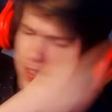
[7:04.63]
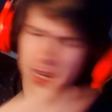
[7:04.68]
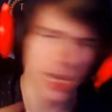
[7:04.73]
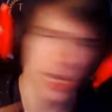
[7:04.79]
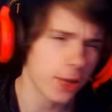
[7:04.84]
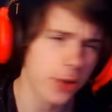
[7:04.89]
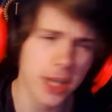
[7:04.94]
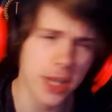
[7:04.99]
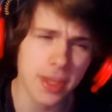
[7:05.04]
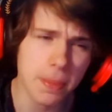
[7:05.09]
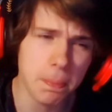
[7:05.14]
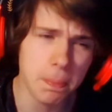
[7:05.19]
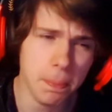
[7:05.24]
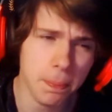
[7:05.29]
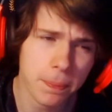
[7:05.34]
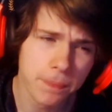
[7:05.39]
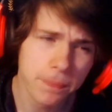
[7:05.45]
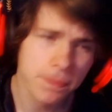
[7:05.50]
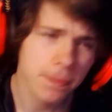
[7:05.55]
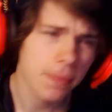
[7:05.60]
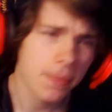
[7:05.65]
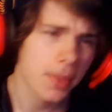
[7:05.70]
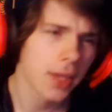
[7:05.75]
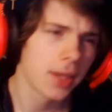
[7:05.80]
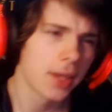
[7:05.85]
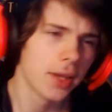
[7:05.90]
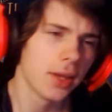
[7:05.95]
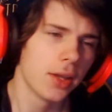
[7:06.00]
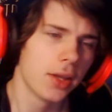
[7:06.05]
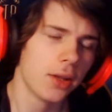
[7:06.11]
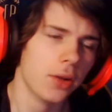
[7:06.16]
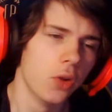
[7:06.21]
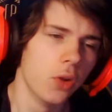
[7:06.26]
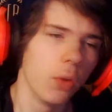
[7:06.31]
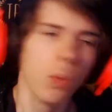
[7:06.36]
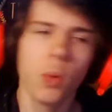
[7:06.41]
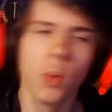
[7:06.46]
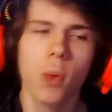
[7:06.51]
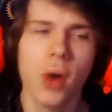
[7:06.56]
a look at them.
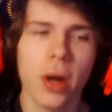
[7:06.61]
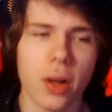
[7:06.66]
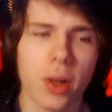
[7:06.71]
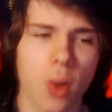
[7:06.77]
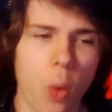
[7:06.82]
Number one,